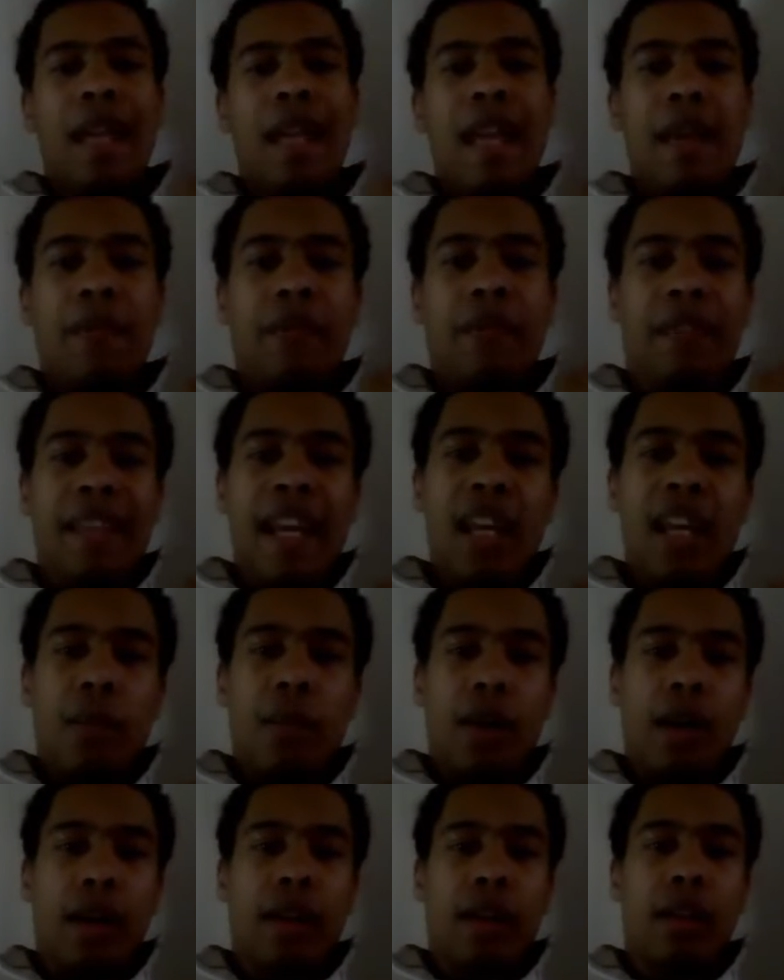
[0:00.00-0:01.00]
If
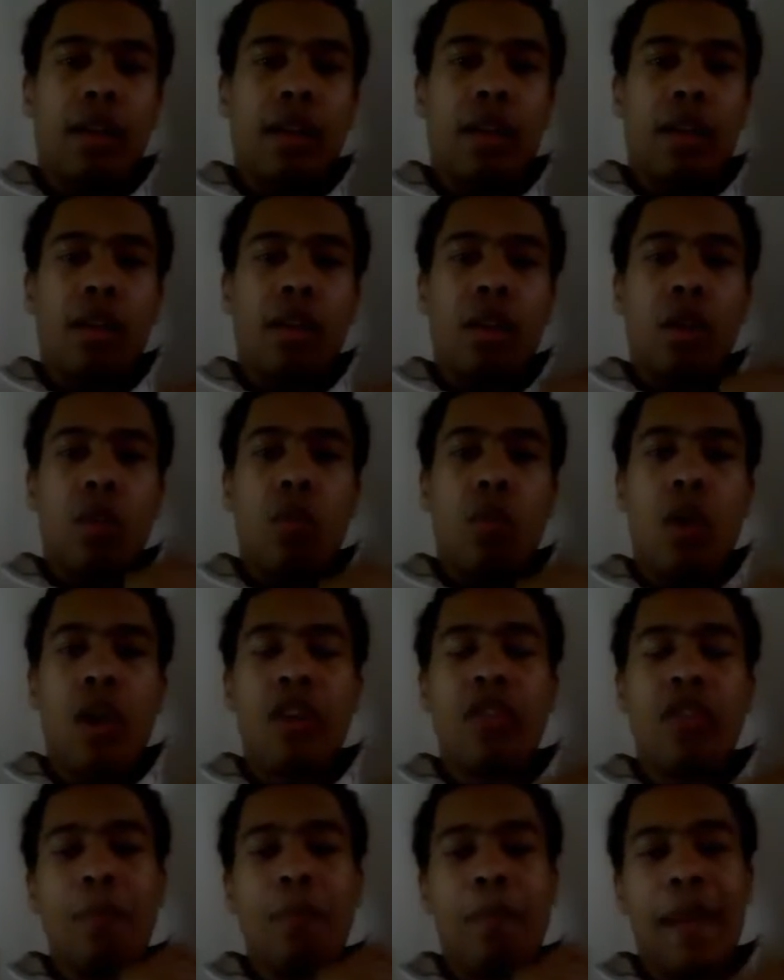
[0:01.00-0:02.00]
Denmark
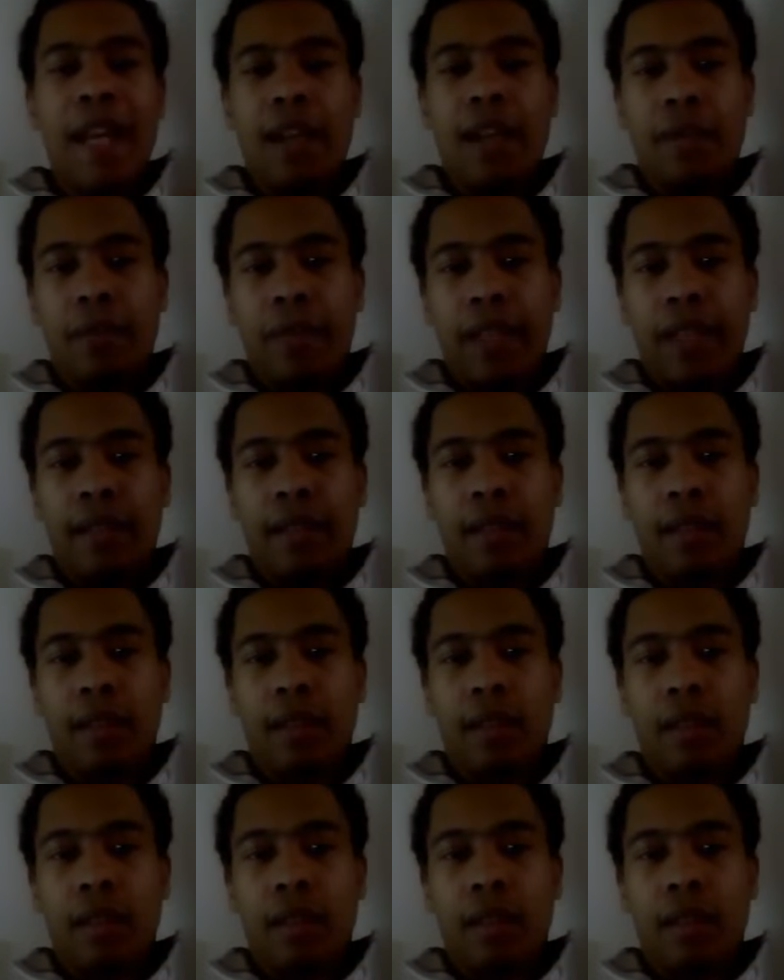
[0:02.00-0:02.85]
wanted to benefit